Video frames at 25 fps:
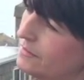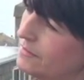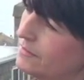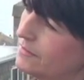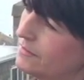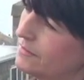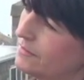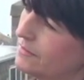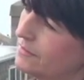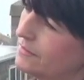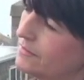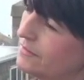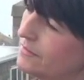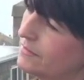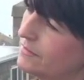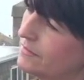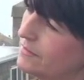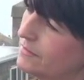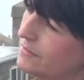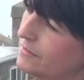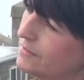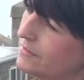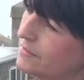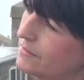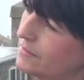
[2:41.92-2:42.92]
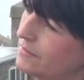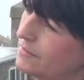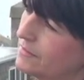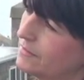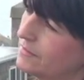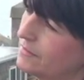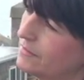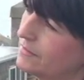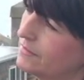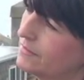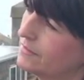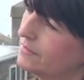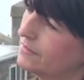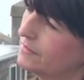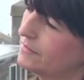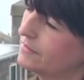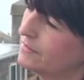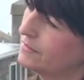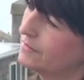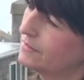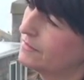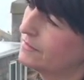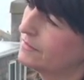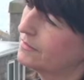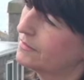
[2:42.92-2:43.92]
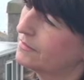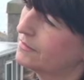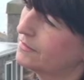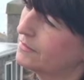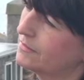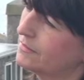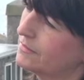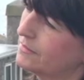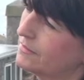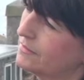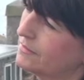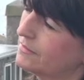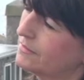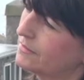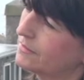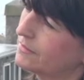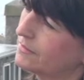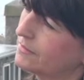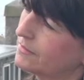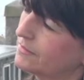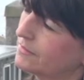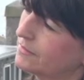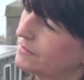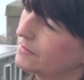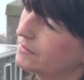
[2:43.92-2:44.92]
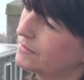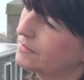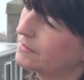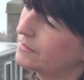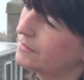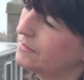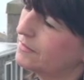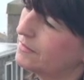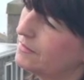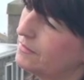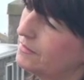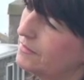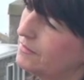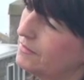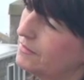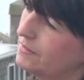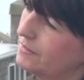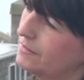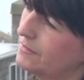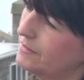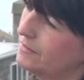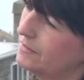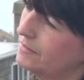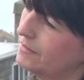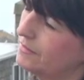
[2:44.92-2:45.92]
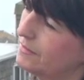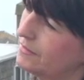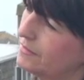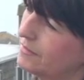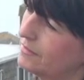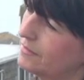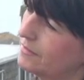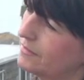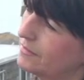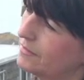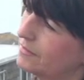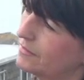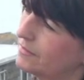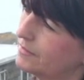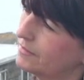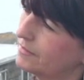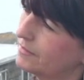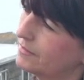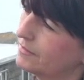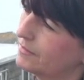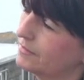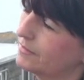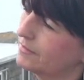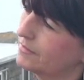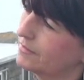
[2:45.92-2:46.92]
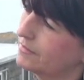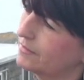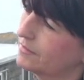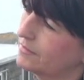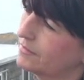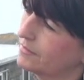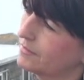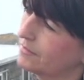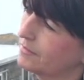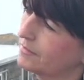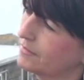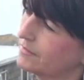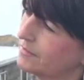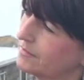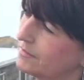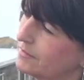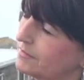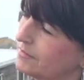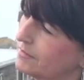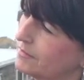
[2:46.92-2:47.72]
(silent)